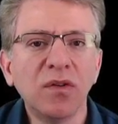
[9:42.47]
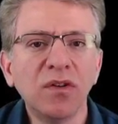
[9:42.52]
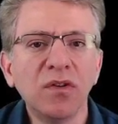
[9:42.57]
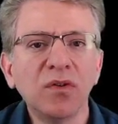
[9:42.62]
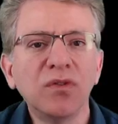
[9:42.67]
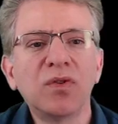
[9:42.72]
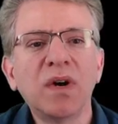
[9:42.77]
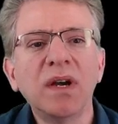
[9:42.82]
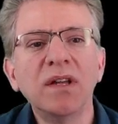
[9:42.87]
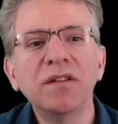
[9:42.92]

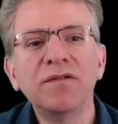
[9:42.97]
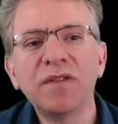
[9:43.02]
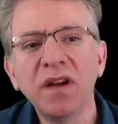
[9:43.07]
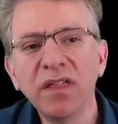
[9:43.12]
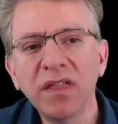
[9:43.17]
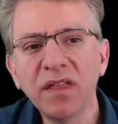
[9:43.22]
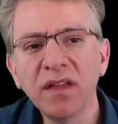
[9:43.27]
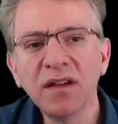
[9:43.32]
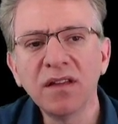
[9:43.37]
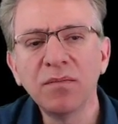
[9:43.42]
try to
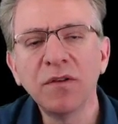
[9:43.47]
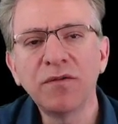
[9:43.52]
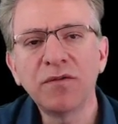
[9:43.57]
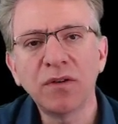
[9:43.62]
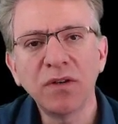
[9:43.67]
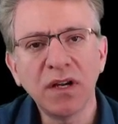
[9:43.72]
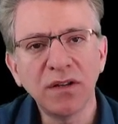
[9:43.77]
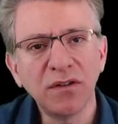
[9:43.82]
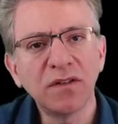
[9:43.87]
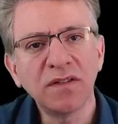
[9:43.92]
find things before
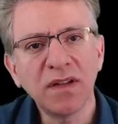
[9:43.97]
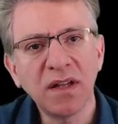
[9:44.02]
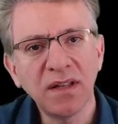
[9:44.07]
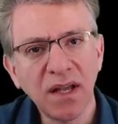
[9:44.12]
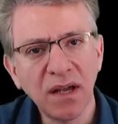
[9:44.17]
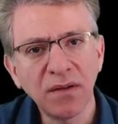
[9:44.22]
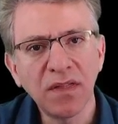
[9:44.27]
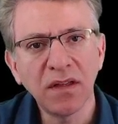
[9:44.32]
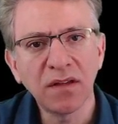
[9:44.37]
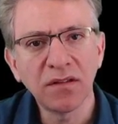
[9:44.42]
you understand
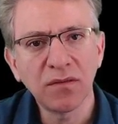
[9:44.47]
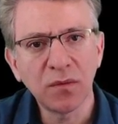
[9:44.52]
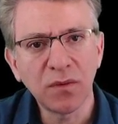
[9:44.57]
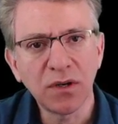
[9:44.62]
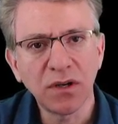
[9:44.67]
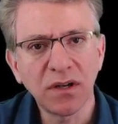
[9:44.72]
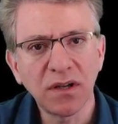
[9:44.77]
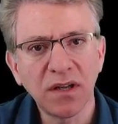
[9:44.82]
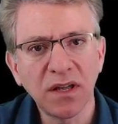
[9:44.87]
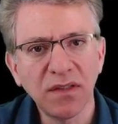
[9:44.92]
how things
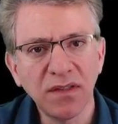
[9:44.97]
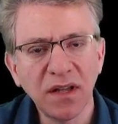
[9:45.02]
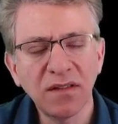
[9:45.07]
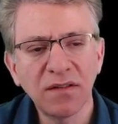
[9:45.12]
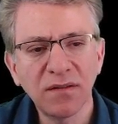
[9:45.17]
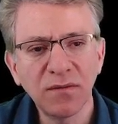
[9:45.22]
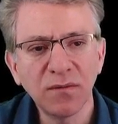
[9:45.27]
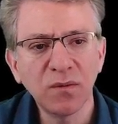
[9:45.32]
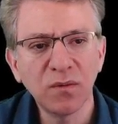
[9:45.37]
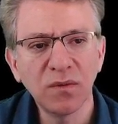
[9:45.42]
work, and
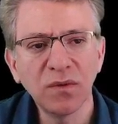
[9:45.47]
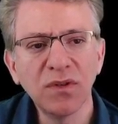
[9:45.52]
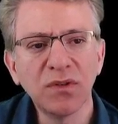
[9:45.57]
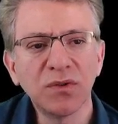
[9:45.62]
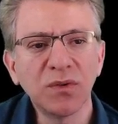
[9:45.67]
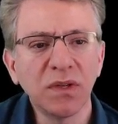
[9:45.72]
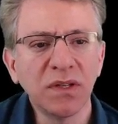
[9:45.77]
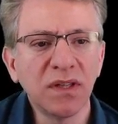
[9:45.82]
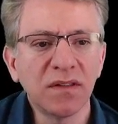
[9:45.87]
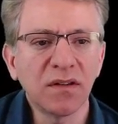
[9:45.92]
that's
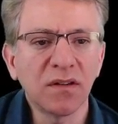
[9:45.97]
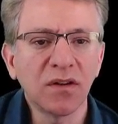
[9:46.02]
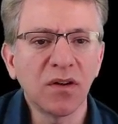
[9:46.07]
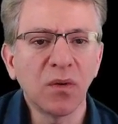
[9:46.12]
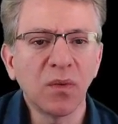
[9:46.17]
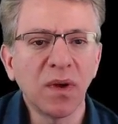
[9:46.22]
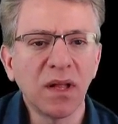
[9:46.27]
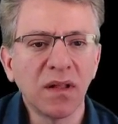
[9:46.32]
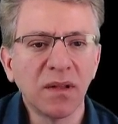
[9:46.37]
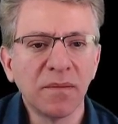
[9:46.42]
usually doesn't go
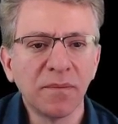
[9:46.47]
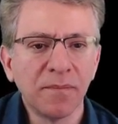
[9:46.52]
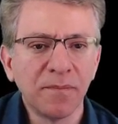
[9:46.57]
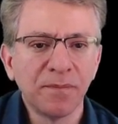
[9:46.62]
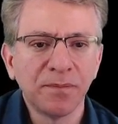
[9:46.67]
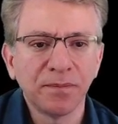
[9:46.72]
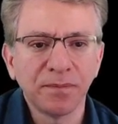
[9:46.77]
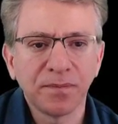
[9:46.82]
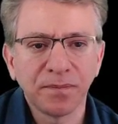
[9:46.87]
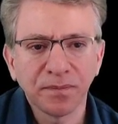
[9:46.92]
well.
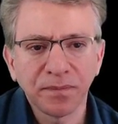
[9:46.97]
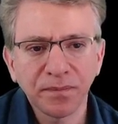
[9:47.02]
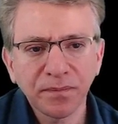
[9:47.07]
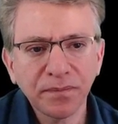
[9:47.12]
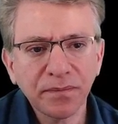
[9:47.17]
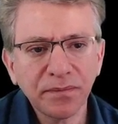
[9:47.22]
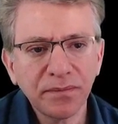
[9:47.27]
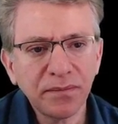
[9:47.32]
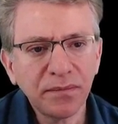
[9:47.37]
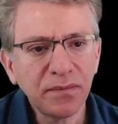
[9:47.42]

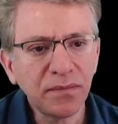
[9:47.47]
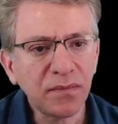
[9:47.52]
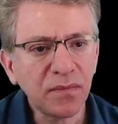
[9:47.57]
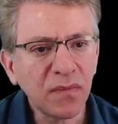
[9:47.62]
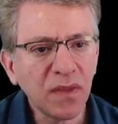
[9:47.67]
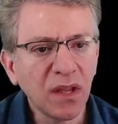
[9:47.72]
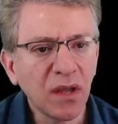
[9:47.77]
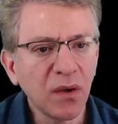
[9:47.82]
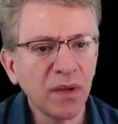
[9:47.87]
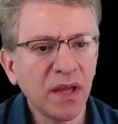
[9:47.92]

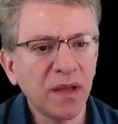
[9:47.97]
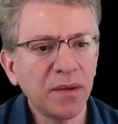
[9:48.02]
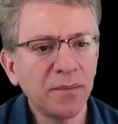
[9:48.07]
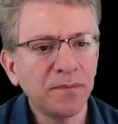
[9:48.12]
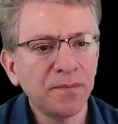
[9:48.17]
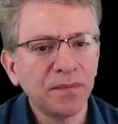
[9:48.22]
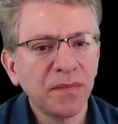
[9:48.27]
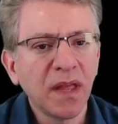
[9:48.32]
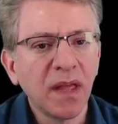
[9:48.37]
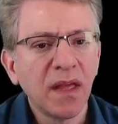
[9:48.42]
Okay.
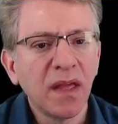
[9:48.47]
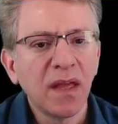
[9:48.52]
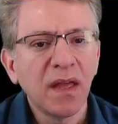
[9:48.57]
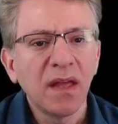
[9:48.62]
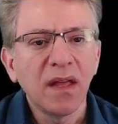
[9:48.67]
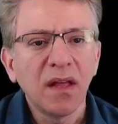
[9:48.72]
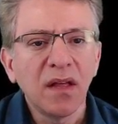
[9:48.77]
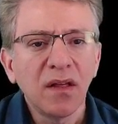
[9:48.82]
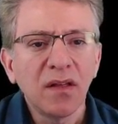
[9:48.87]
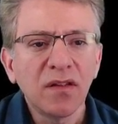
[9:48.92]

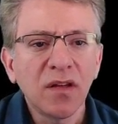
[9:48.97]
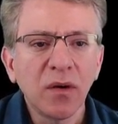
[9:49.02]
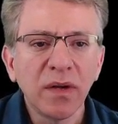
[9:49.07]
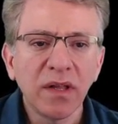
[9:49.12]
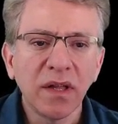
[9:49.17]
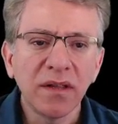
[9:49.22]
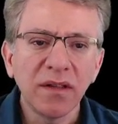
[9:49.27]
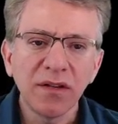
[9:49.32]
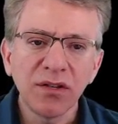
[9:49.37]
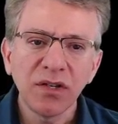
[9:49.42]
So
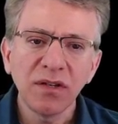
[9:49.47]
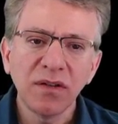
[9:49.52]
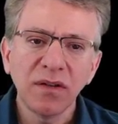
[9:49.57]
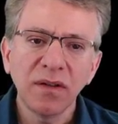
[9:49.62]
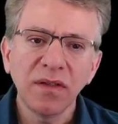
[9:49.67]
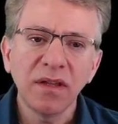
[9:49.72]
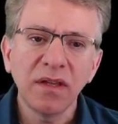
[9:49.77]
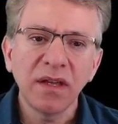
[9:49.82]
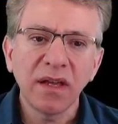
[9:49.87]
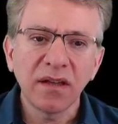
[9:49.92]
in addition to
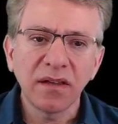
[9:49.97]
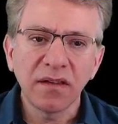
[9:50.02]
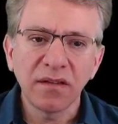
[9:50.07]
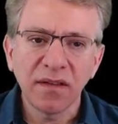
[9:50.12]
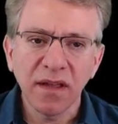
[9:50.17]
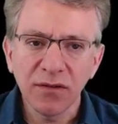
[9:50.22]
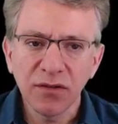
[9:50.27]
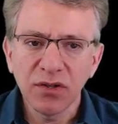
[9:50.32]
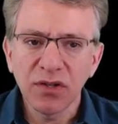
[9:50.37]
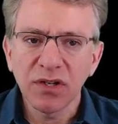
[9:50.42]
the
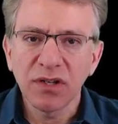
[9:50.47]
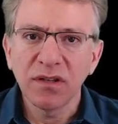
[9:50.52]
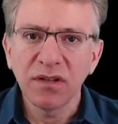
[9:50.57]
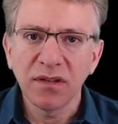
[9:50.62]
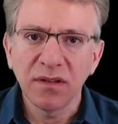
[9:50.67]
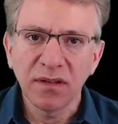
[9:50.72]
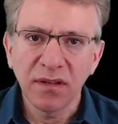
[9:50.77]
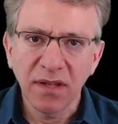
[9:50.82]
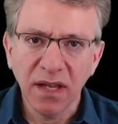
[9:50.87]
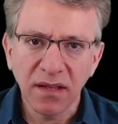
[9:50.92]

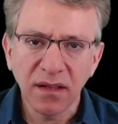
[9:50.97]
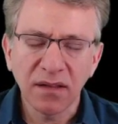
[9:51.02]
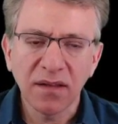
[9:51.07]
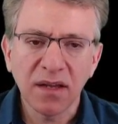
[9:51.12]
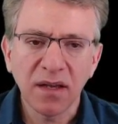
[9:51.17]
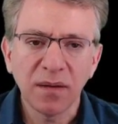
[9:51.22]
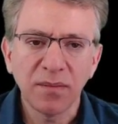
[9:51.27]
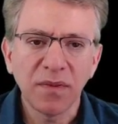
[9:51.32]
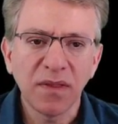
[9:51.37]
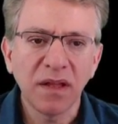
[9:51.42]
extension data
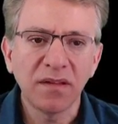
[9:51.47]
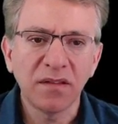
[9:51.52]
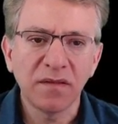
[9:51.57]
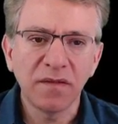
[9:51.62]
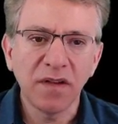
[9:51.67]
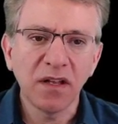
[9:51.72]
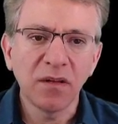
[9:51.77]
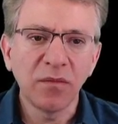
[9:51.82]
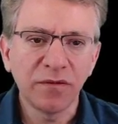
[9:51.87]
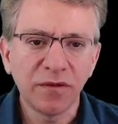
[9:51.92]
type that is
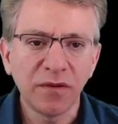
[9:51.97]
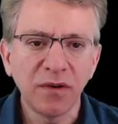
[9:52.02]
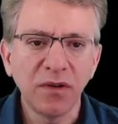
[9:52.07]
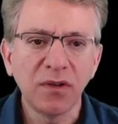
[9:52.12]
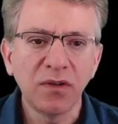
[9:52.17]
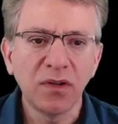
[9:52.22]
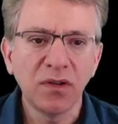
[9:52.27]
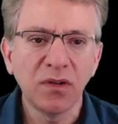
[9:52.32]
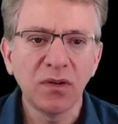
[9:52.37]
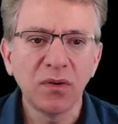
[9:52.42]
available for you
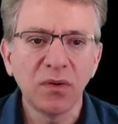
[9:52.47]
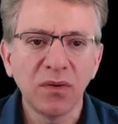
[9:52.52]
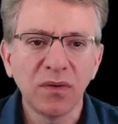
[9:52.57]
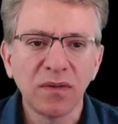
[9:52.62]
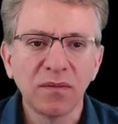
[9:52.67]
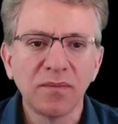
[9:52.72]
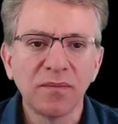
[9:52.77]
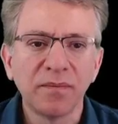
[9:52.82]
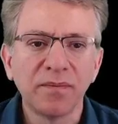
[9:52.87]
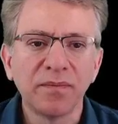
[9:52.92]
to use,